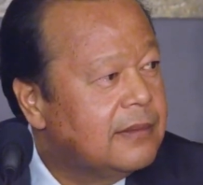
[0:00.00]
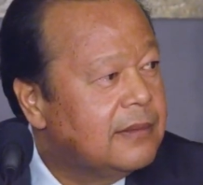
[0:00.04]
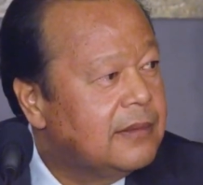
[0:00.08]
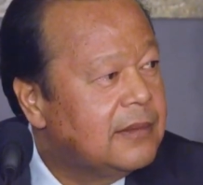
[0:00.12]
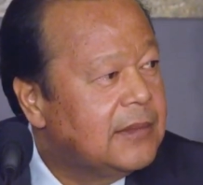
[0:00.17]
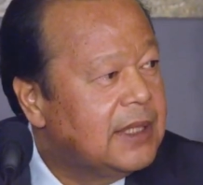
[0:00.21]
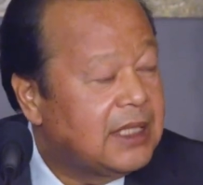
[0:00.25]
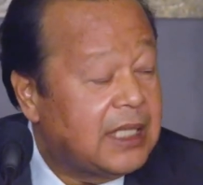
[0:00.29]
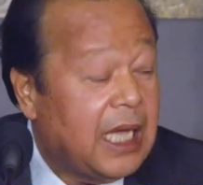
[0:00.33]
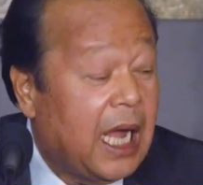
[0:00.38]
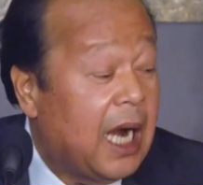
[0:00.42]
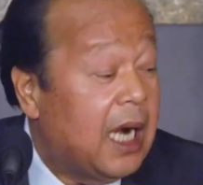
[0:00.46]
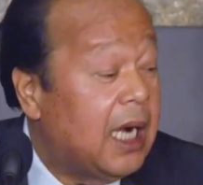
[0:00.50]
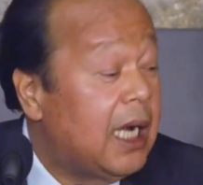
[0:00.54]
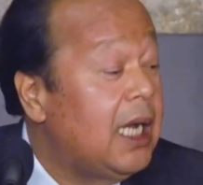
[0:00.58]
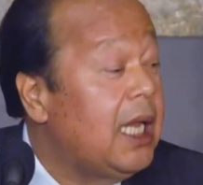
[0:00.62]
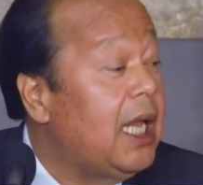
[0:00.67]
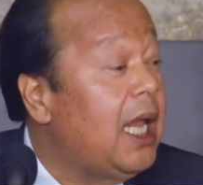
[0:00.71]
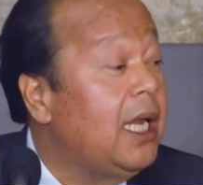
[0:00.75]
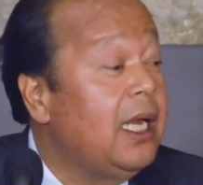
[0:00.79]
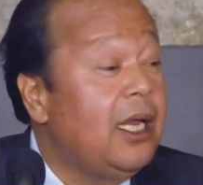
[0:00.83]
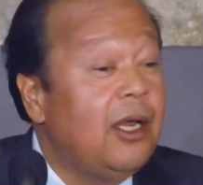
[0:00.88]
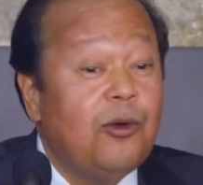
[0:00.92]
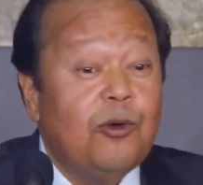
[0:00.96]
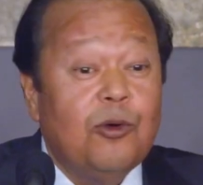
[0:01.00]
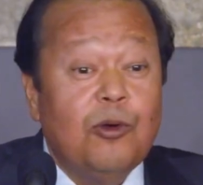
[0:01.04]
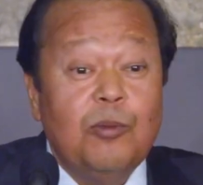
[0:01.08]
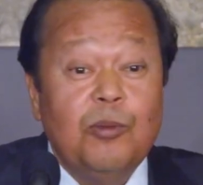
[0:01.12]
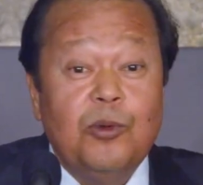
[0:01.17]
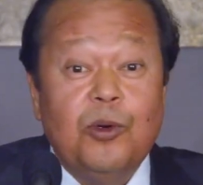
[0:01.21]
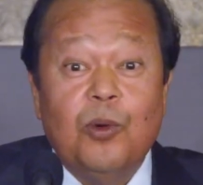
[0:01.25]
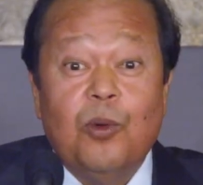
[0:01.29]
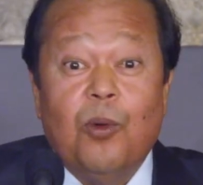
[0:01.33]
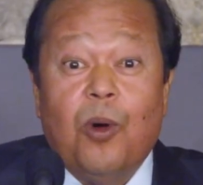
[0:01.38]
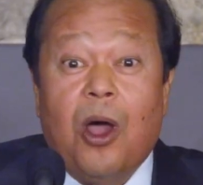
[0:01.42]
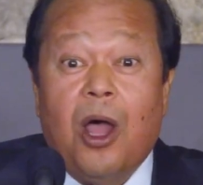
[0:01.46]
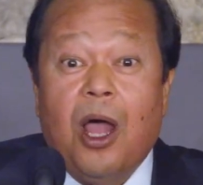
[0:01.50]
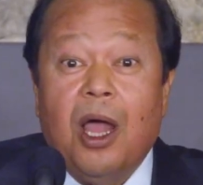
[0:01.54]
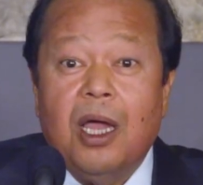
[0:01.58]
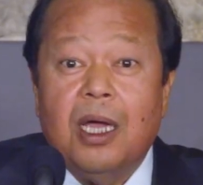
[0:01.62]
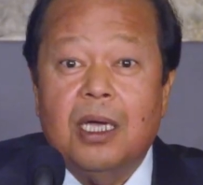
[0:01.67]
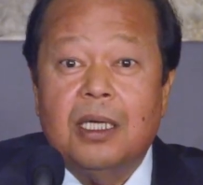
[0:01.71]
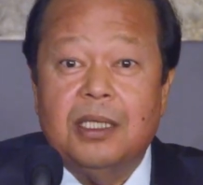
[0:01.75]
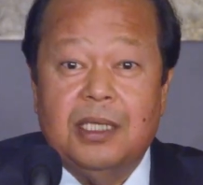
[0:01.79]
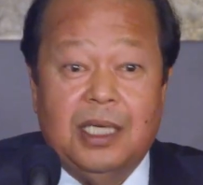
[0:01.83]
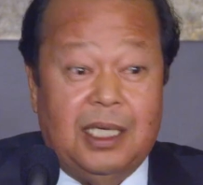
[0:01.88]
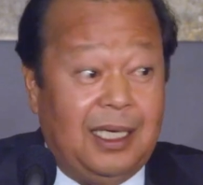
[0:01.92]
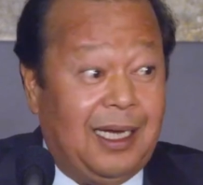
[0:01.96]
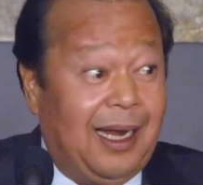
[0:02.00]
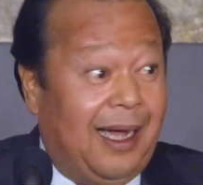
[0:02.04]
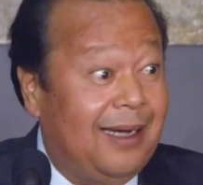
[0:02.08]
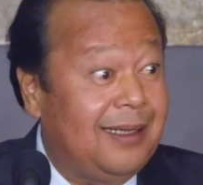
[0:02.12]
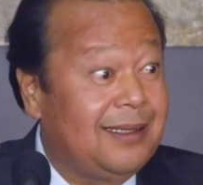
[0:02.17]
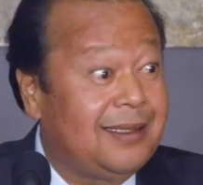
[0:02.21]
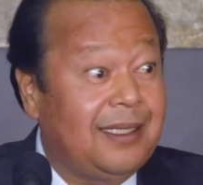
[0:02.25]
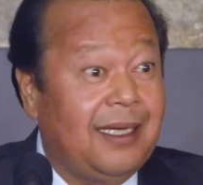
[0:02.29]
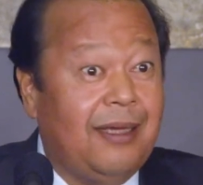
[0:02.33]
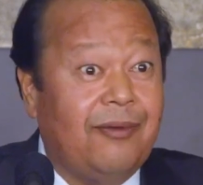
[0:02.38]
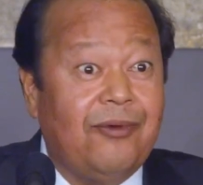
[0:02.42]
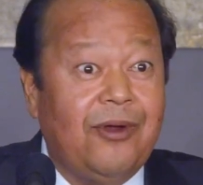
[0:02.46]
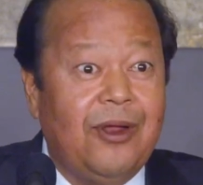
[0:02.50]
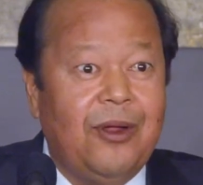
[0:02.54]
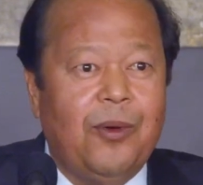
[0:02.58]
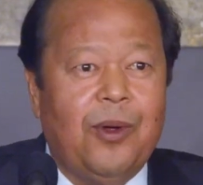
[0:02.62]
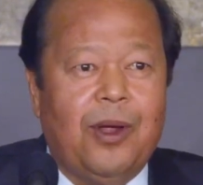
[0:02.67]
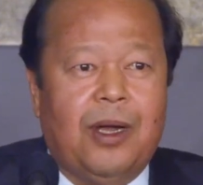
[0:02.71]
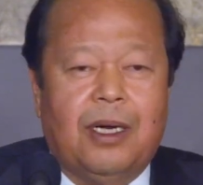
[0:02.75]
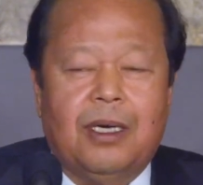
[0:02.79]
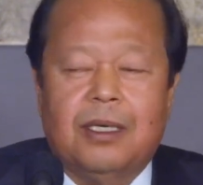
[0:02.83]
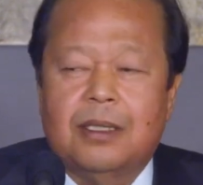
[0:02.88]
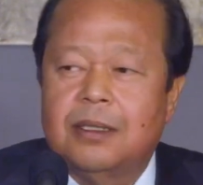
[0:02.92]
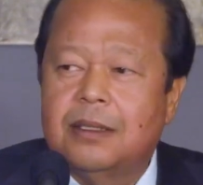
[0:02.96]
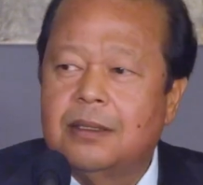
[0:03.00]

There's hardly any room to walk. The ducks everywhere.